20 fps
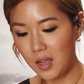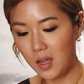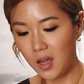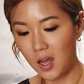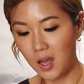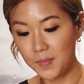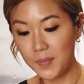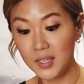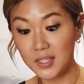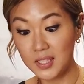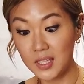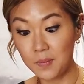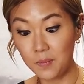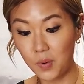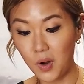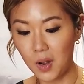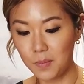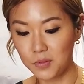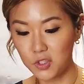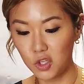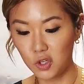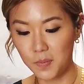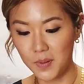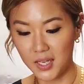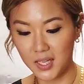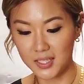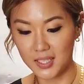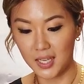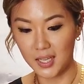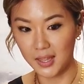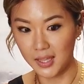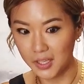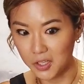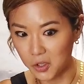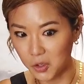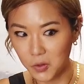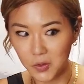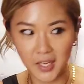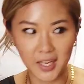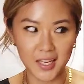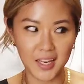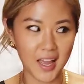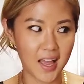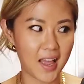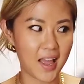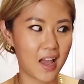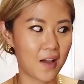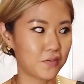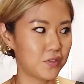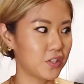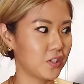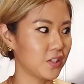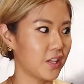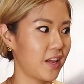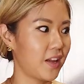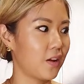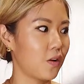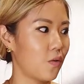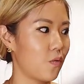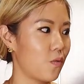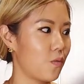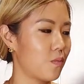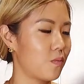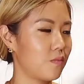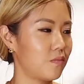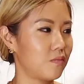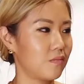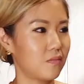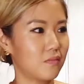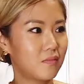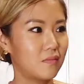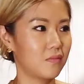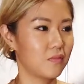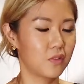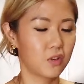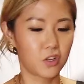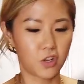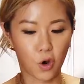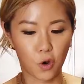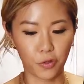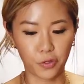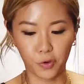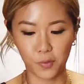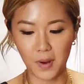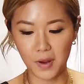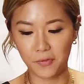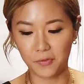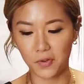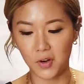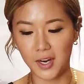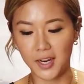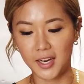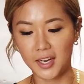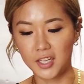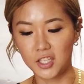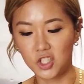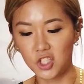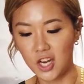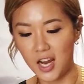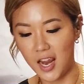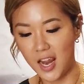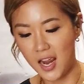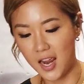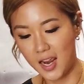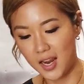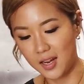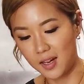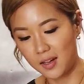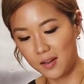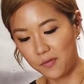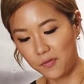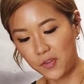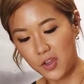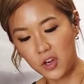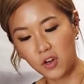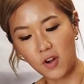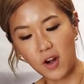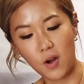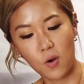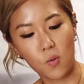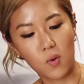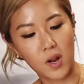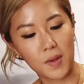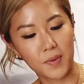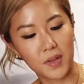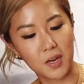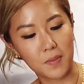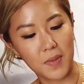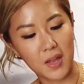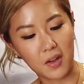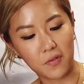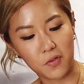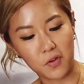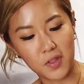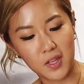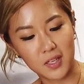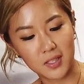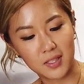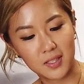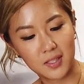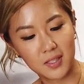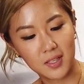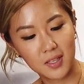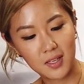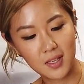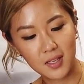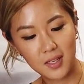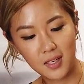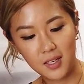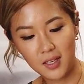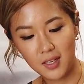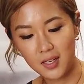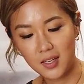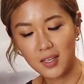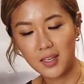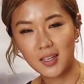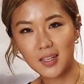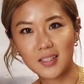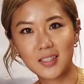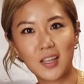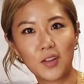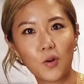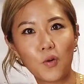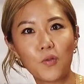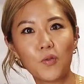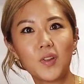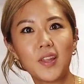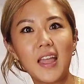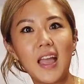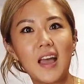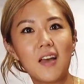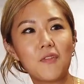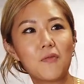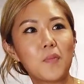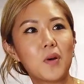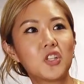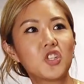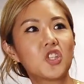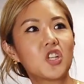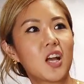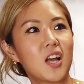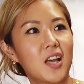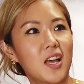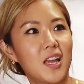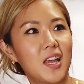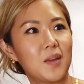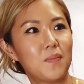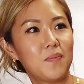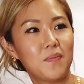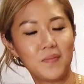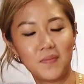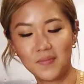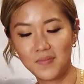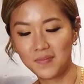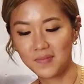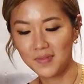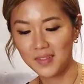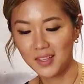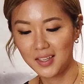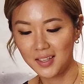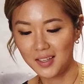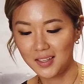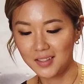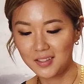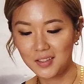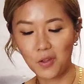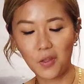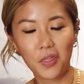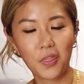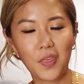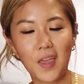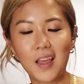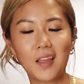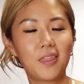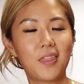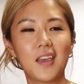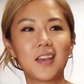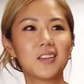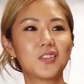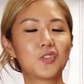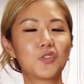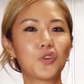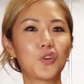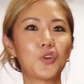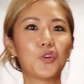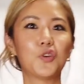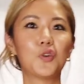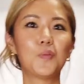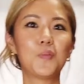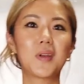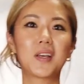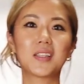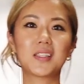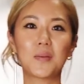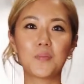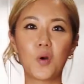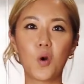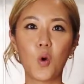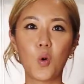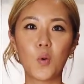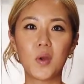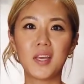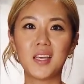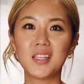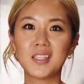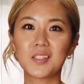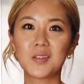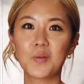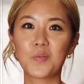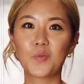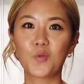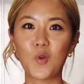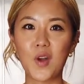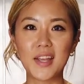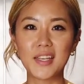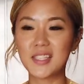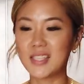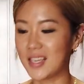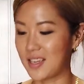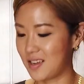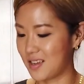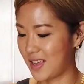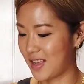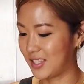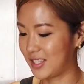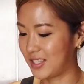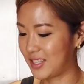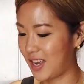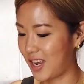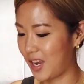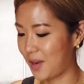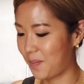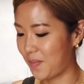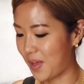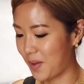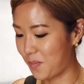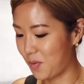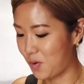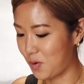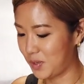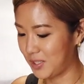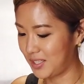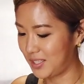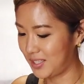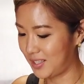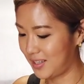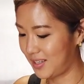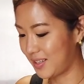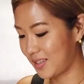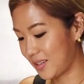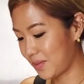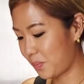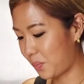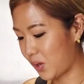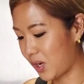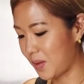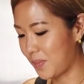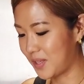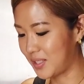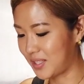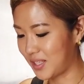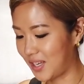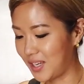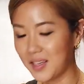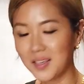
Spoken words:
It's impromptu because I literally have to like go through my fridge and figure out what I'm gonna make for this. So I don't really have much time to think things through because I'm always racing against time. I'm always pretty busy.